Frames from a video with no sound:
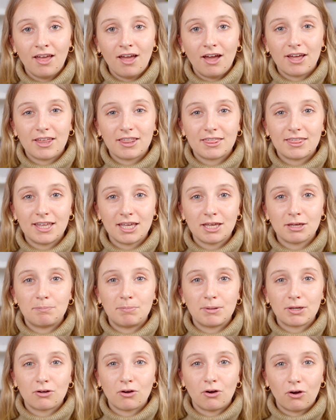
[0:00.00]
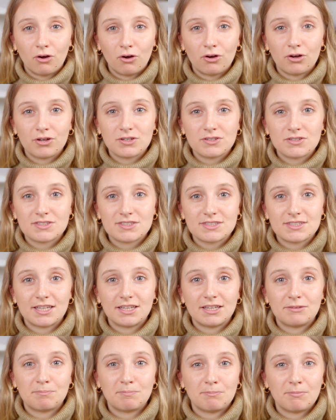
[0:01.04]
I think because
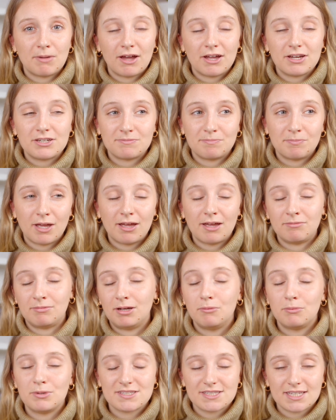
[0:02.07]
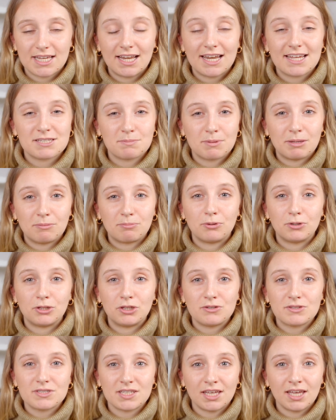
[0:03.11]
I wouldn't say less people are
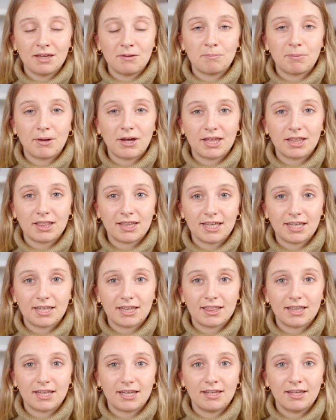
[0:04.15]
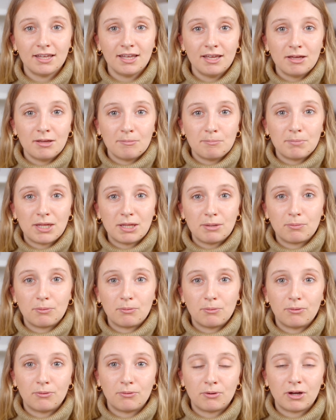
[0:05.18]
using it, but I think that
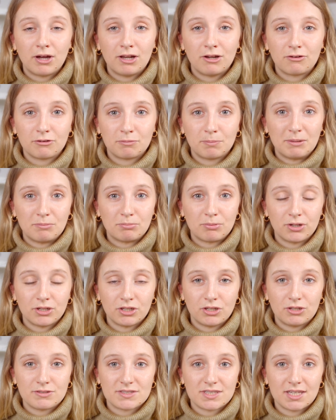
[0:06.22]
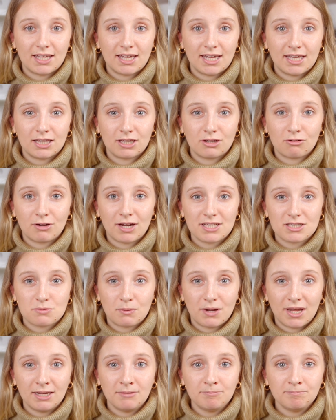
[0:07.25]
a lot of people aren't using it in the correct
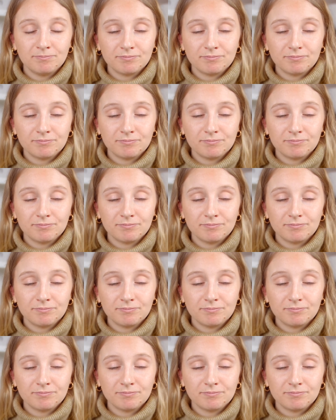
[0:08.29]
way.